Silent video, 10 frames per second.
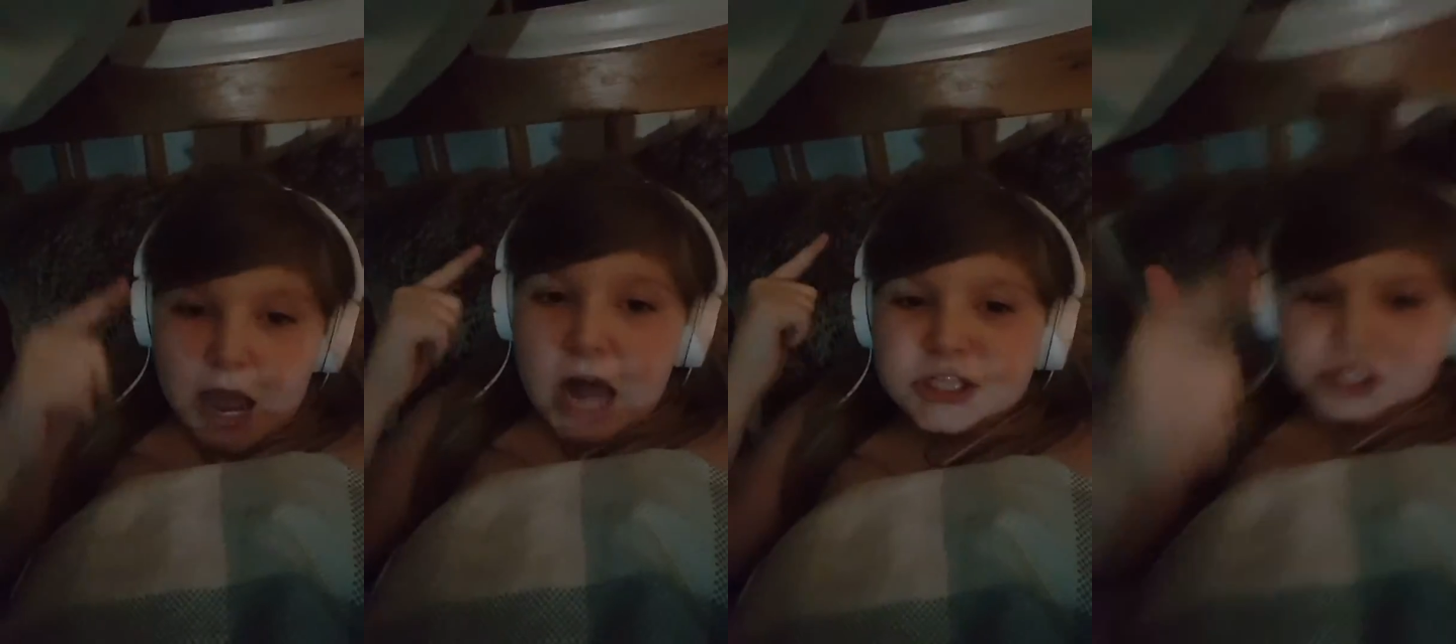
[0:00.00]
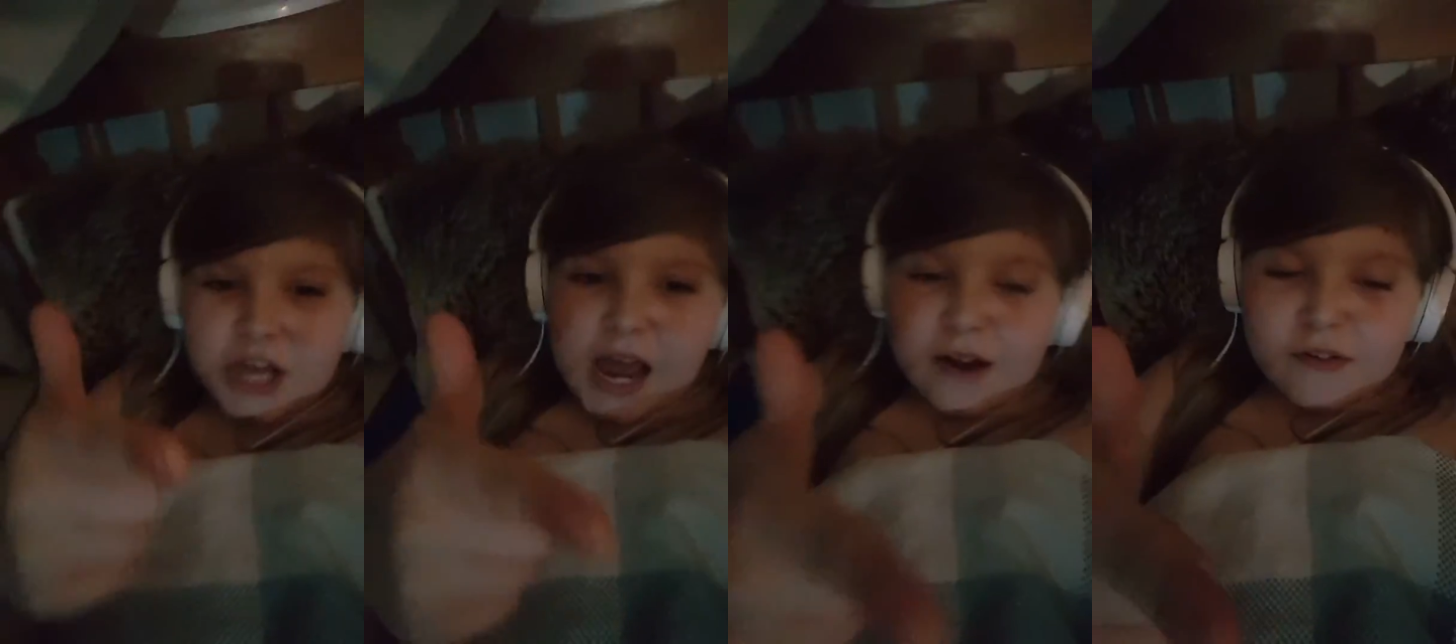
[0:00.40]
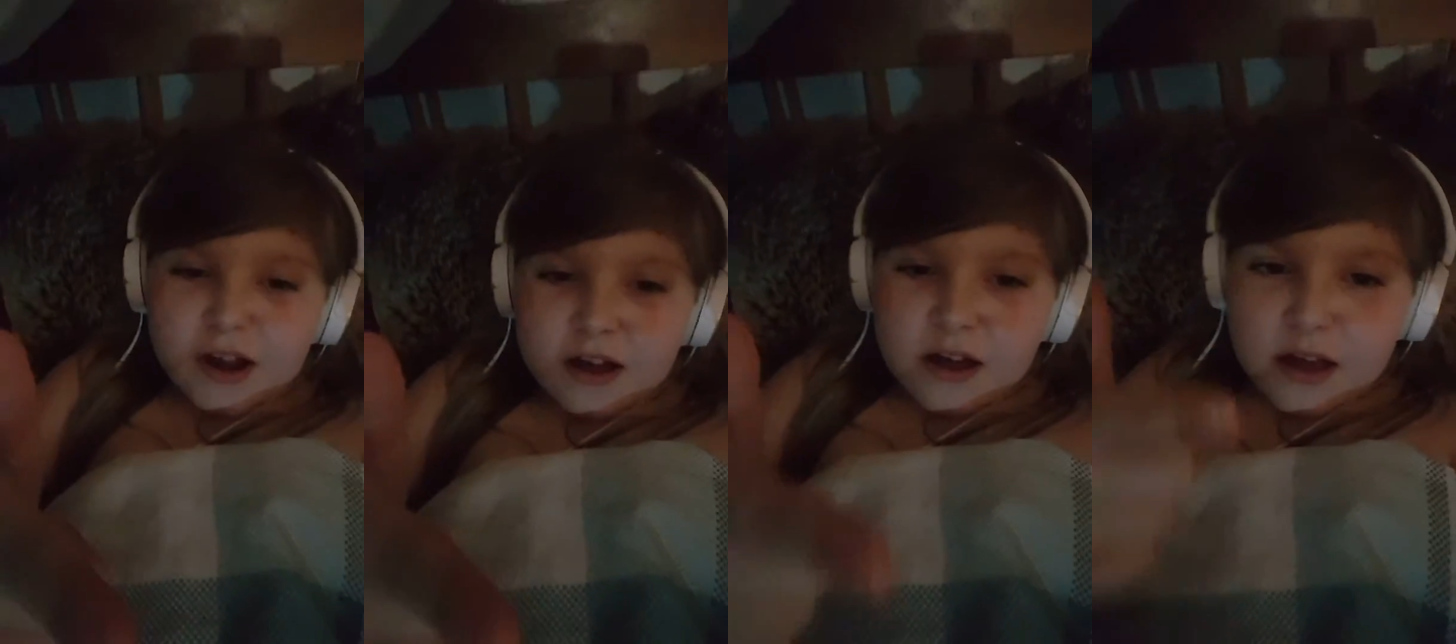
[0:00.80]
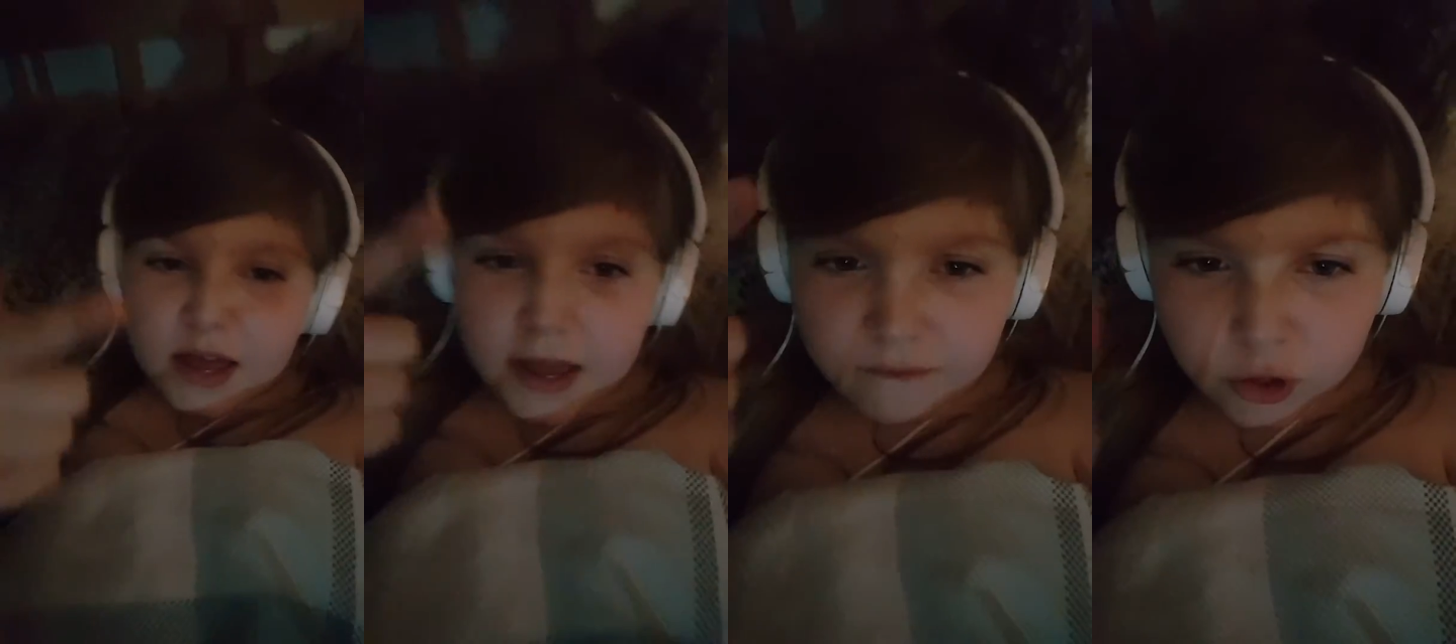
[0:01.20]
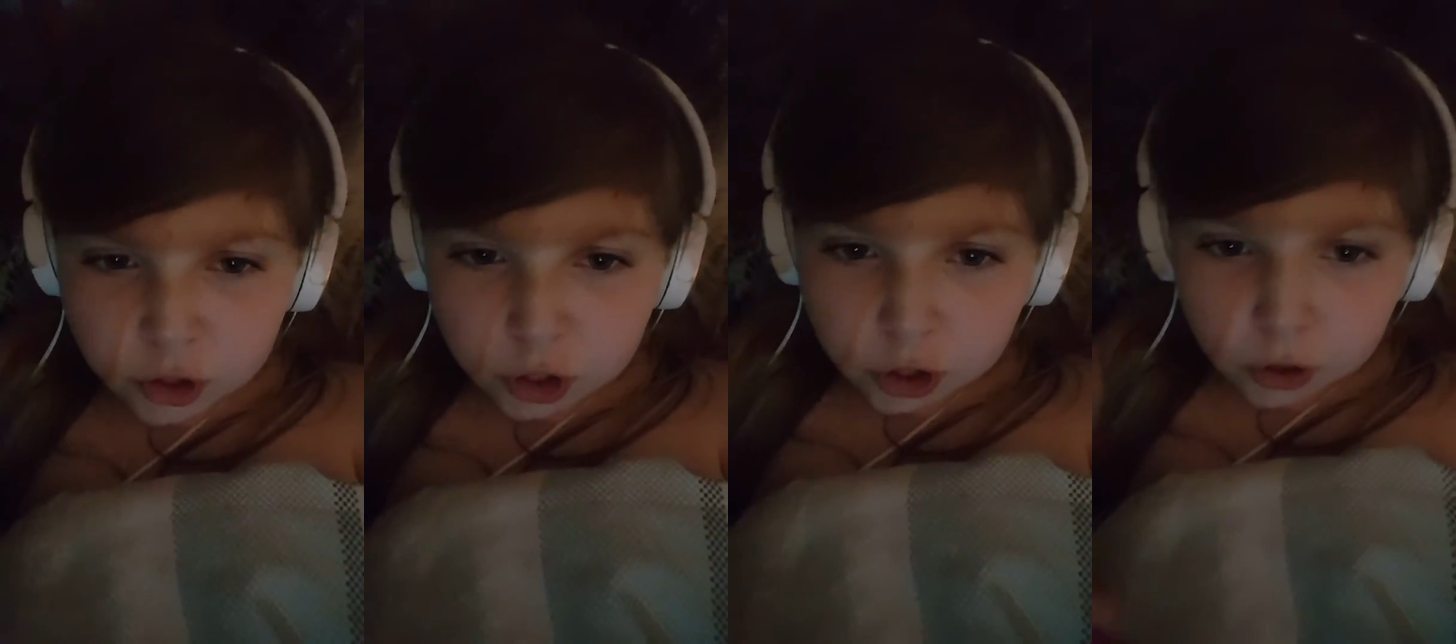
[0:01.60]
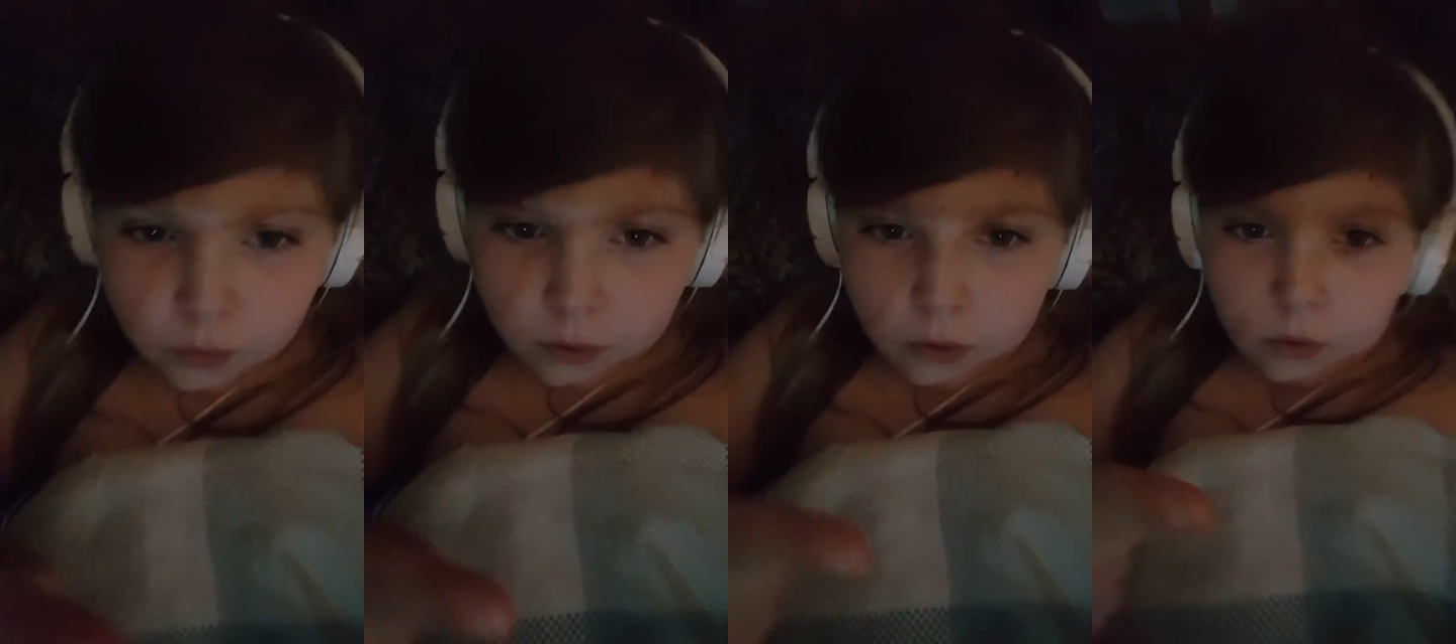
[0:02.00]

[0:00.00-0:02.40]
And share it if you're new